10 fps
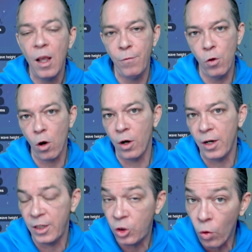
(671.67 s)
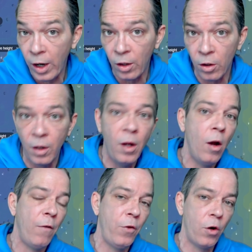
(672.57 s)
If you are in a trailer,
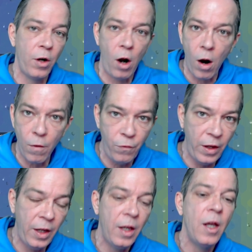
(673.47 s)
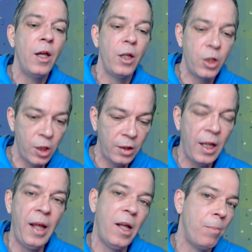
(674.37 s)
if you're in an RV, you should
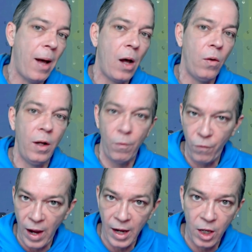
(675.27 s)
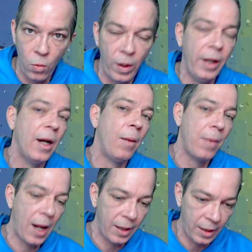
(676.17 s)
think about evacuating. I'm
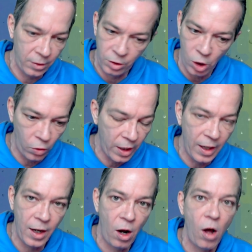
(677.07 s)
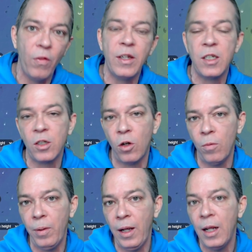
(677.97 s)
not joking at all. This is going to
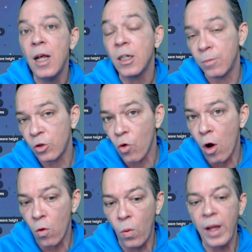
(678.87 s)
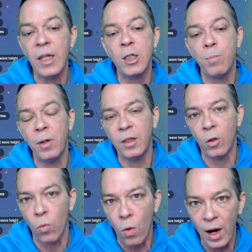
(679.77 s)
be some strong winds, but
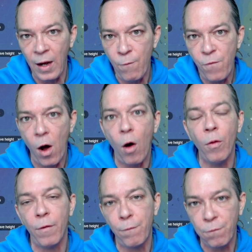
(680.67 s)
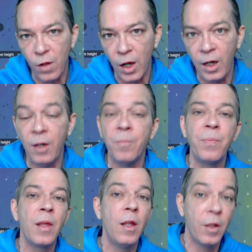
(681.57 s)
the rainfall, the flooding,
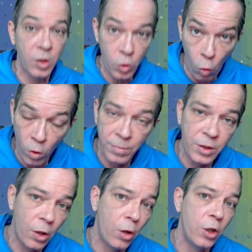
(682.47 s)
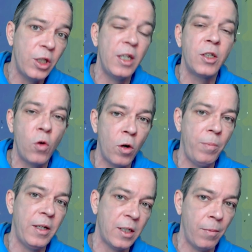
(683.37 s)
the storm surge is going to
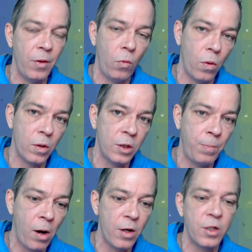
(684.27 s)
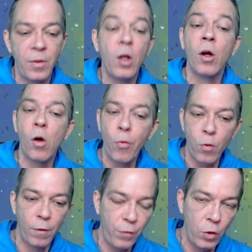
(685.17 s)
be some of the worst parts. You're going to go
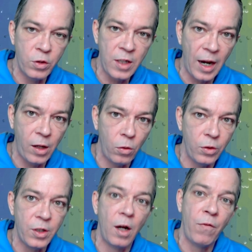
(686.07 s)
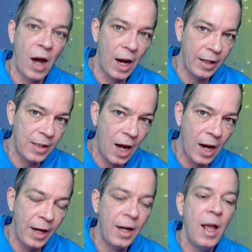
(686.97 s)
through a few cycles of high
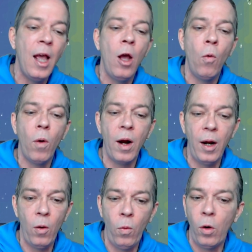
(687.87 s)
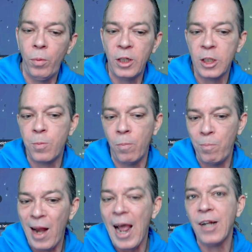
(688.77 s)
tide, where it will just
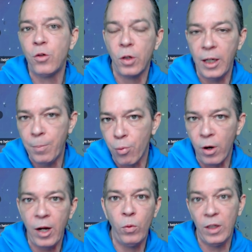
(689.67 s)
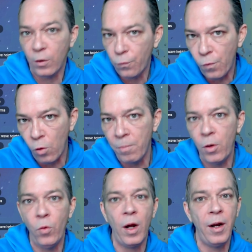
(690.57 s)
naturally bring with this full
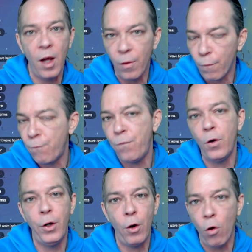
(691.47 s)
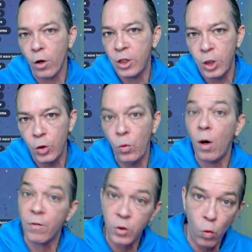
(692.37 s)
moon another foot or two
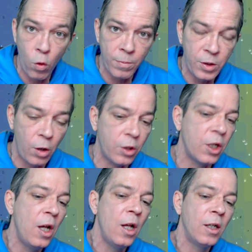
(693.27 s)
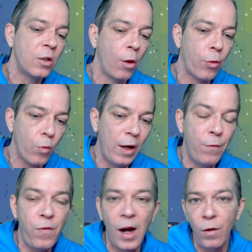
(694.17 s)
of storm surge. So 3 to
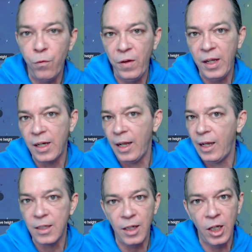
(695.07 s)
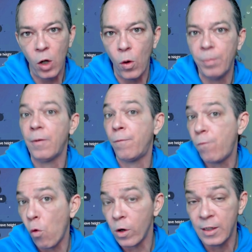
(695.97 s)
5 feet could easily go up to
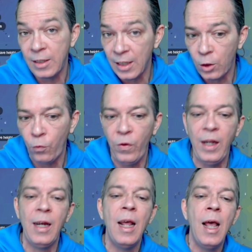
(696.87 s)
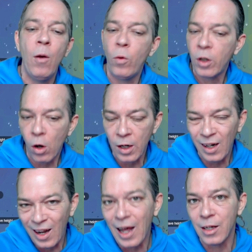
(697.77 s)
4 to 6 feet. We're talking
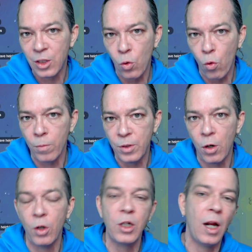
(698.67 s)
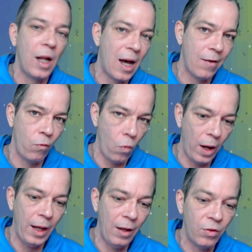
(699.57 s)
a lot of storm surge, a lot of
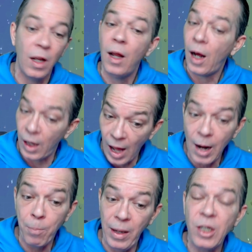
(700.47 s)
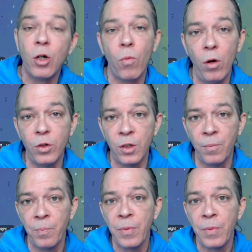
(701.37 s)
waves, a lot of beach erosion.